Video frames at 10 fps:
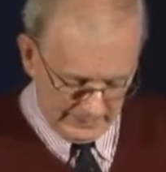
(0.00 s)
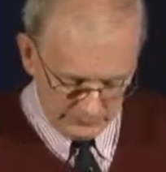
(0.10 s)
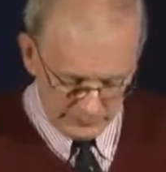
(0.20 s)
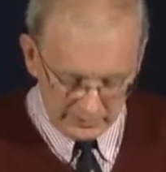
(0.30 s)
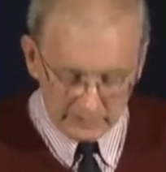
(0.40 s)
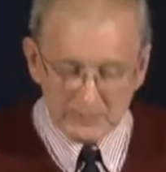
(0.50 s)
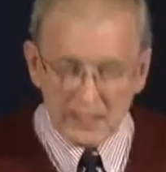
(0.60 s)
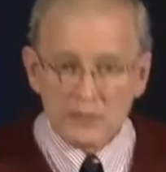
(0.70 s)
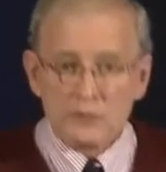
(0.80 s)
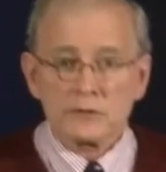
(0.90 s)
And we come
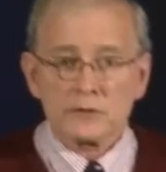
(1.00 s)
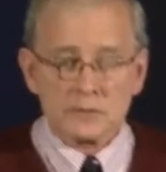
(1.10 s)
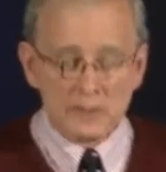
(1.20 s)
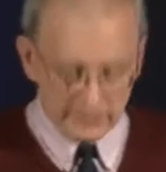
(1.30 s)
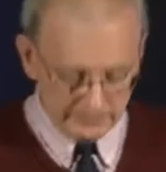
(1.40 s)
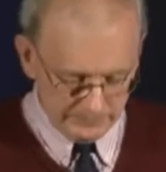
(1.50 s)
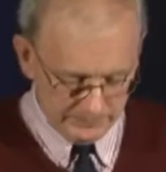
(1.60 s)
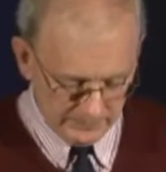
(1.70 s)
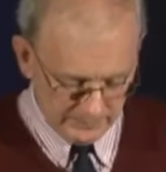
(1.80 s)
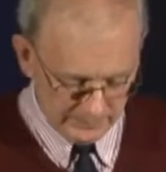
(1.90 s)
now to
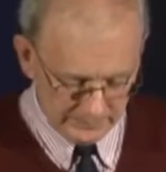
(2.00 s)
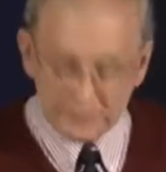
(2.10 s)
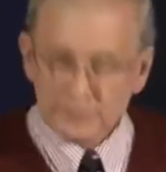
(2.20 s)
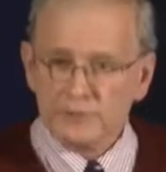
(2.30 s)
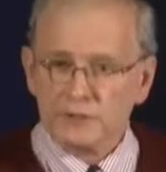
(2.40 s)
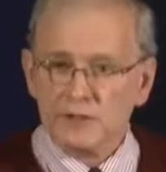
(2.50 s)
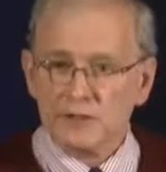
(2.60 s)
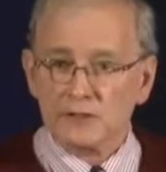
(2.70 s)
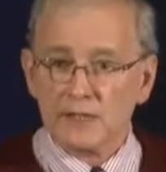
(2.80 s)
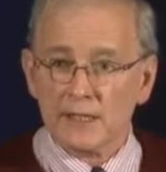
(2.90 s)
50
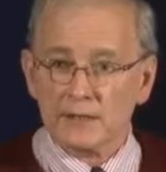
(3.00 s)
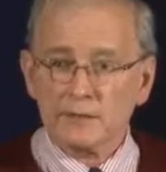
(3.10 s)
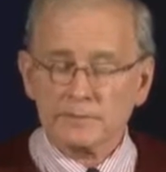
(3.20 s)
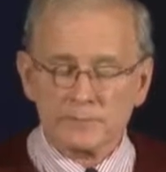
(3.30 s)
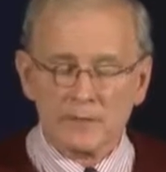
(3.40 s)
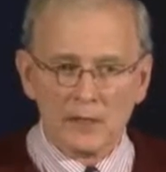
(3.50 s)
years later.